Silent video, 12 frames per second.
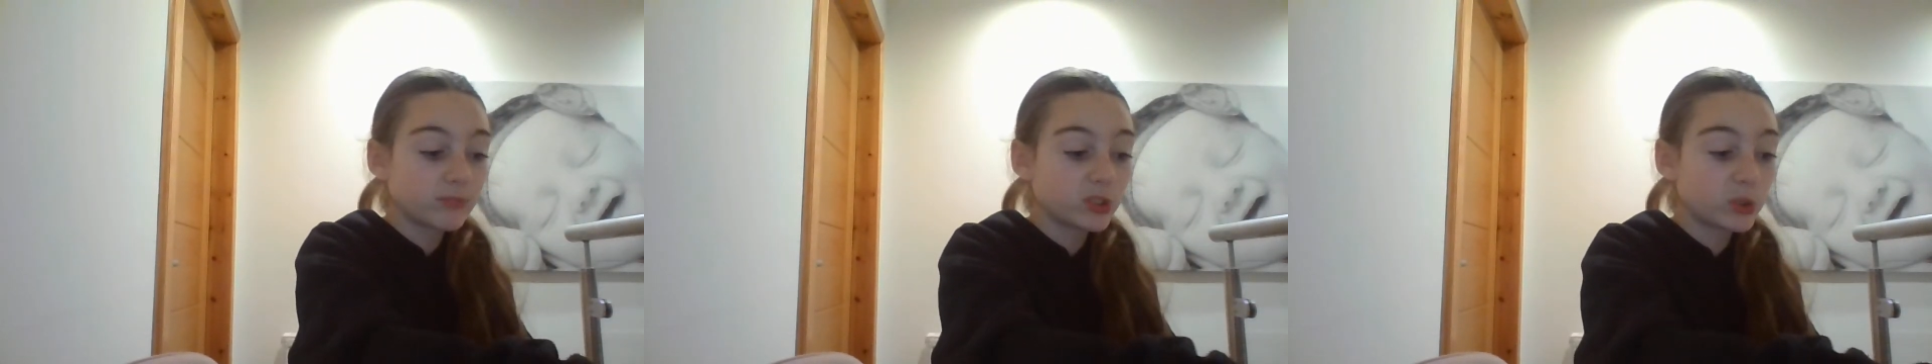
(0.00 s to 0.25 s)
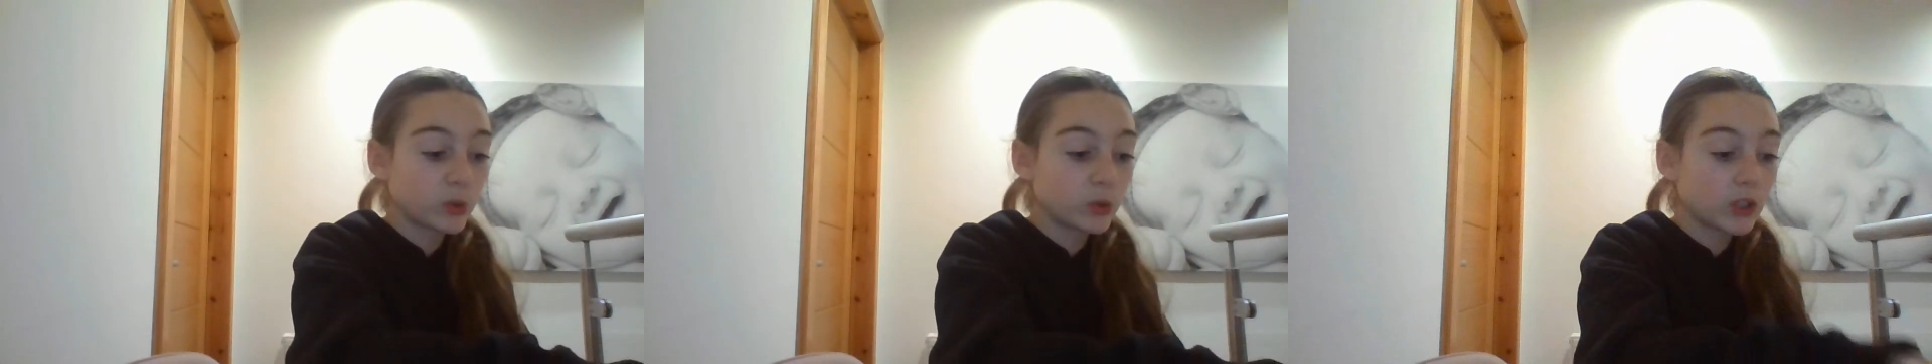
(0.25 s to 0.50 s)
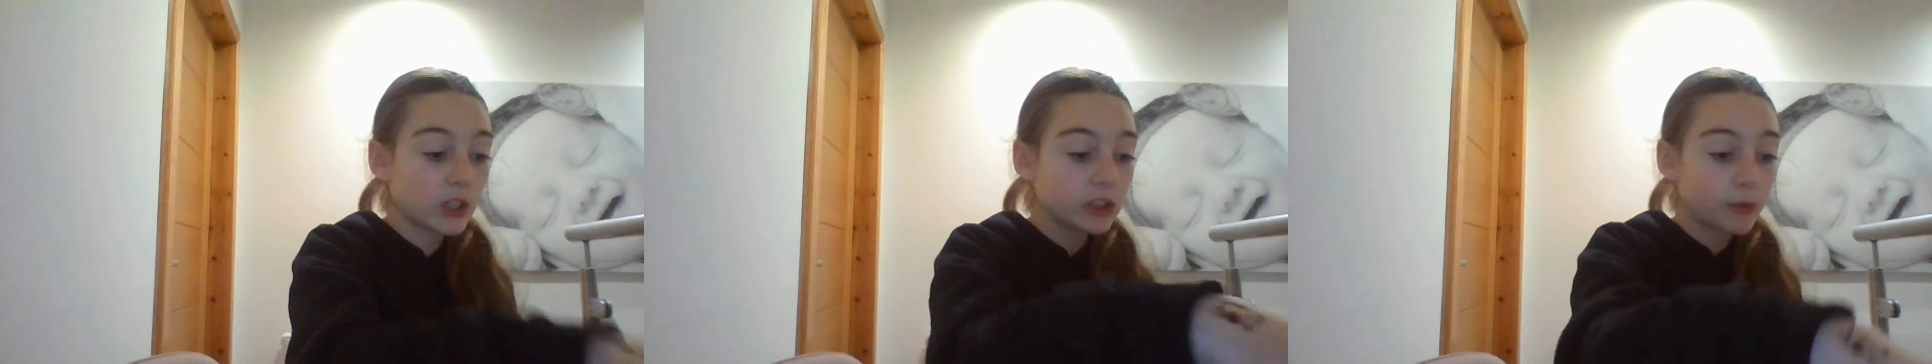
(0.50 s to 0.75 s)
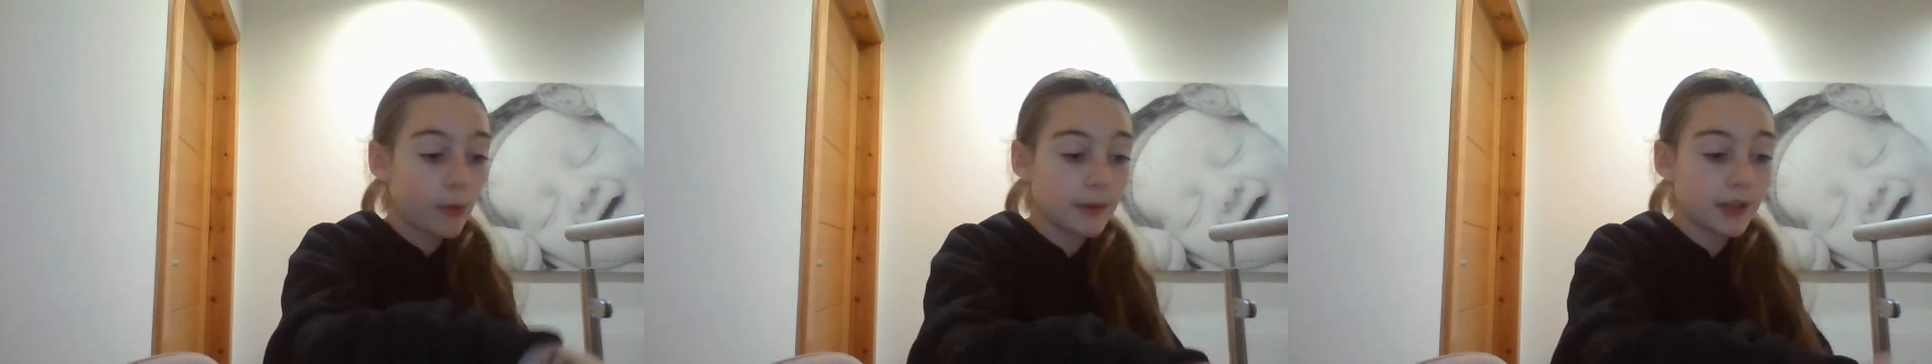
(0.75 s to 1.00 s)
So I
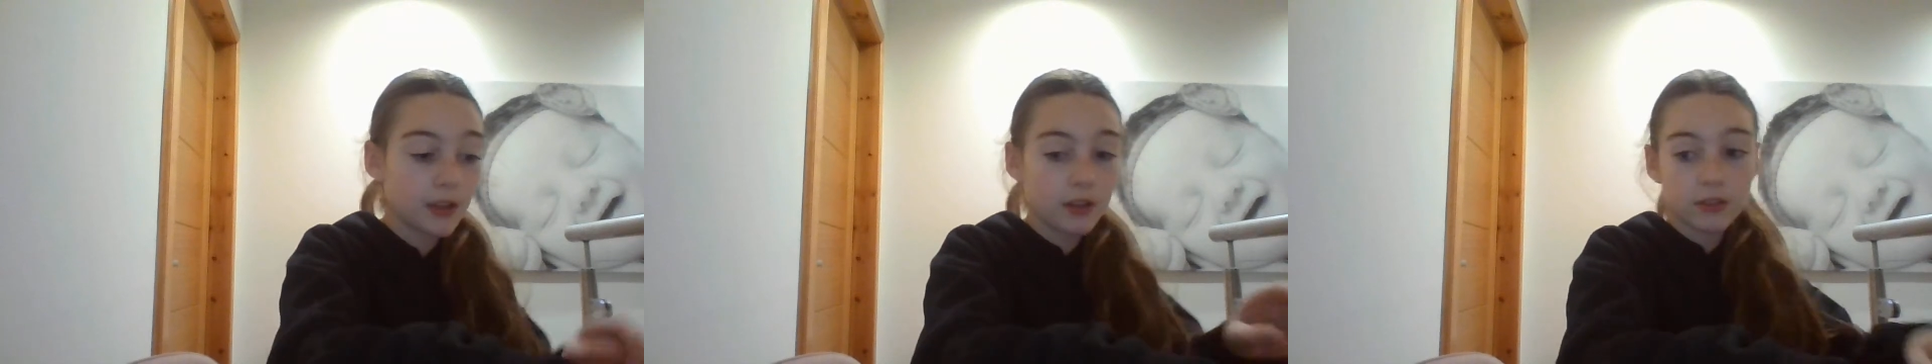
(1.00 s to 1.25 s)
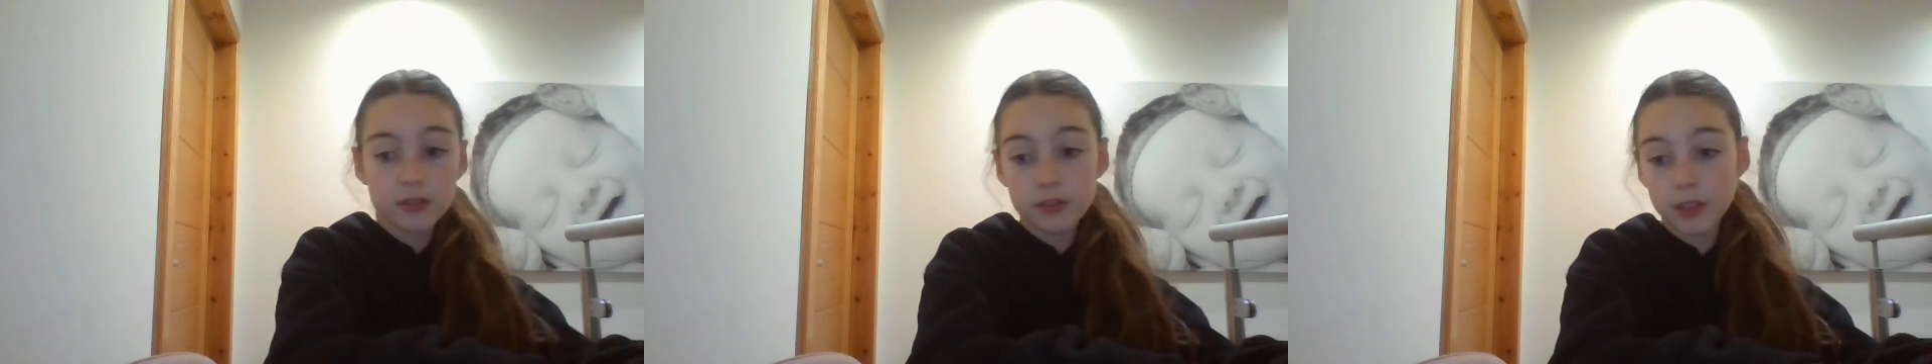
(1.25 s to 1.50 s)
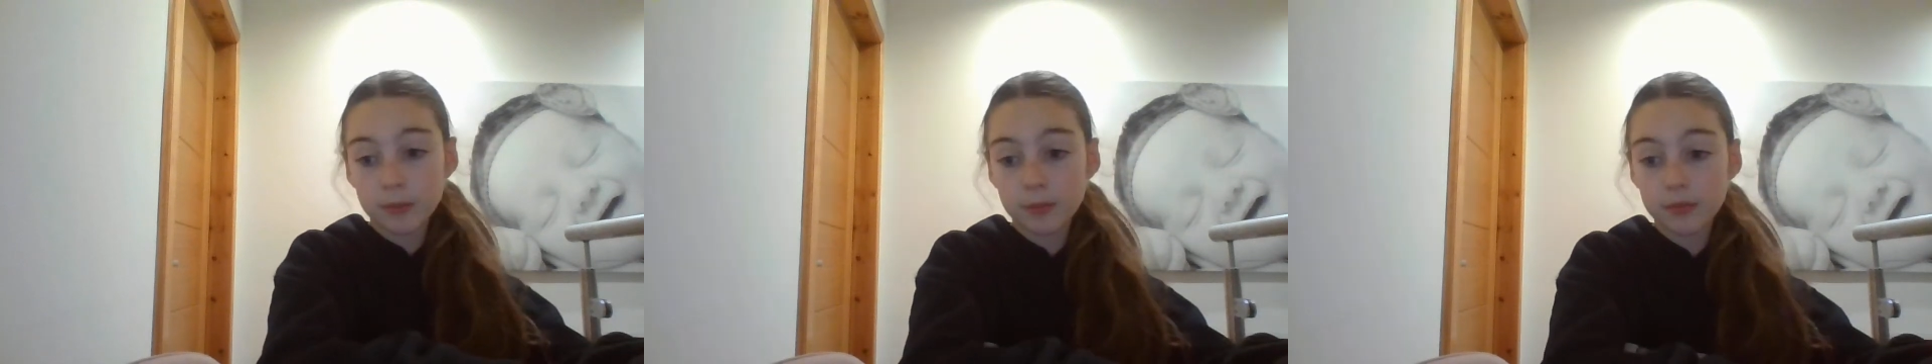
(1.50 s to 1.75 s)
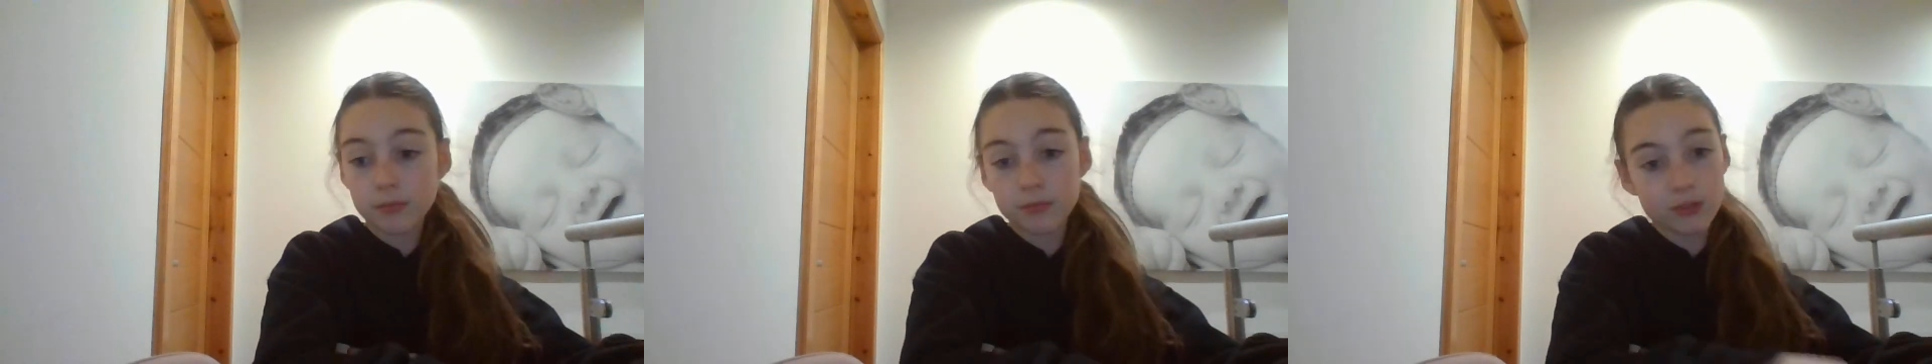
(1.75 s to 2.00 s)
should probably get six
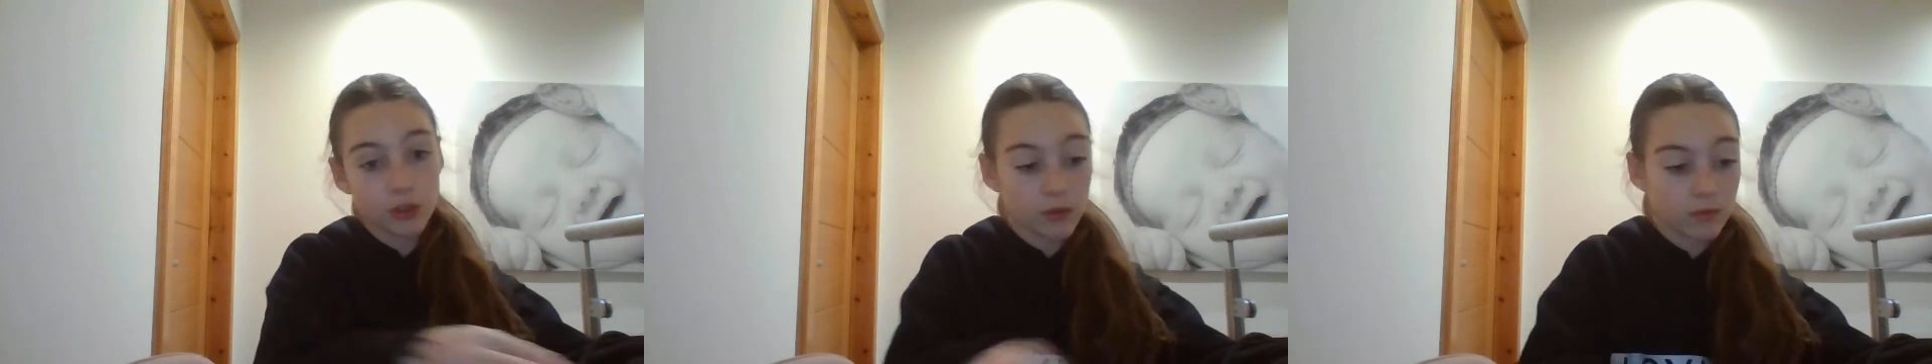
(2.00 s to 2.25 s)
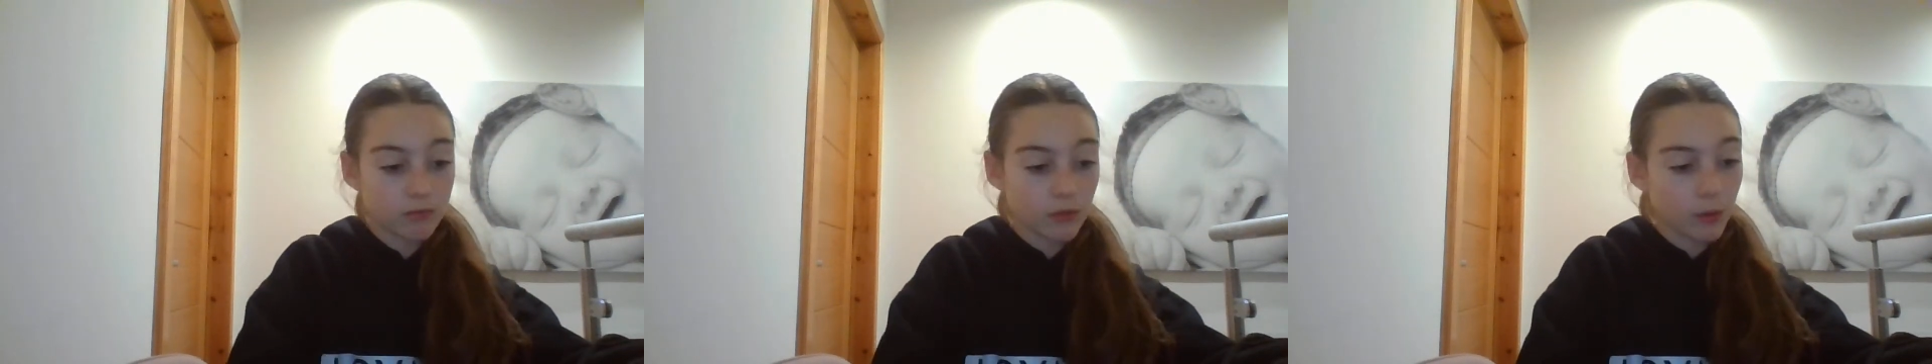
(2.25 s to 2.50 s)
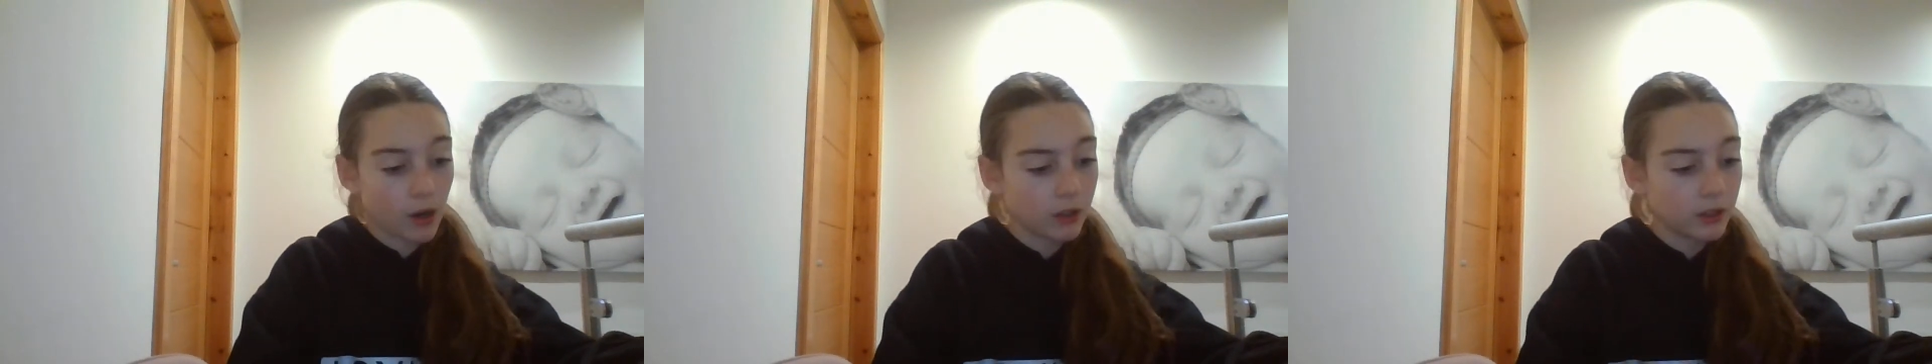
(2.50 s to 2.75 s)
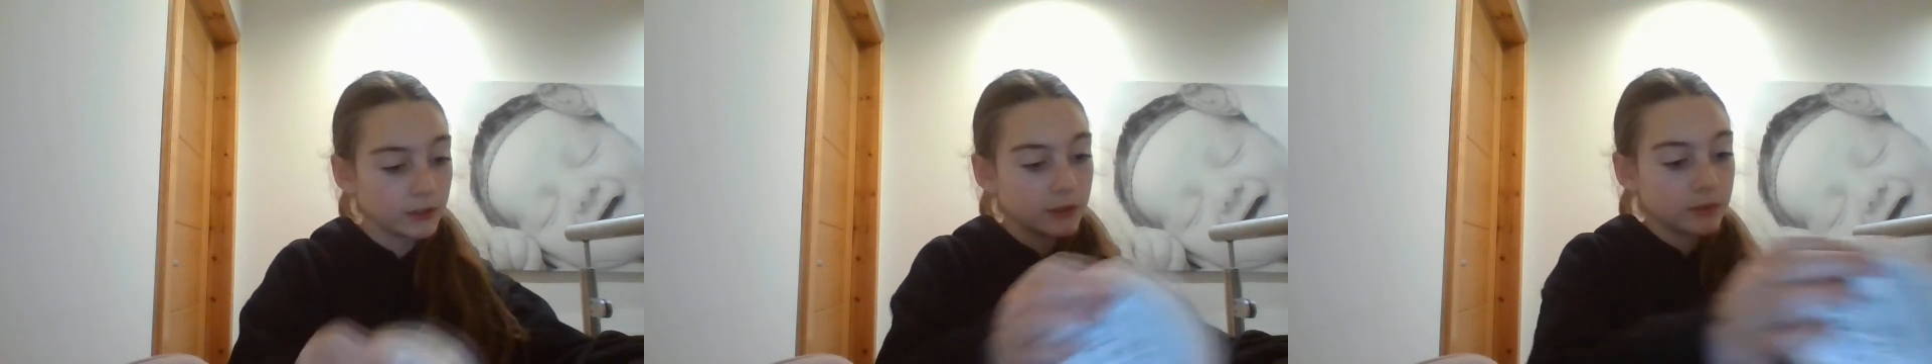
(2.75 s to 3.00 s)
in block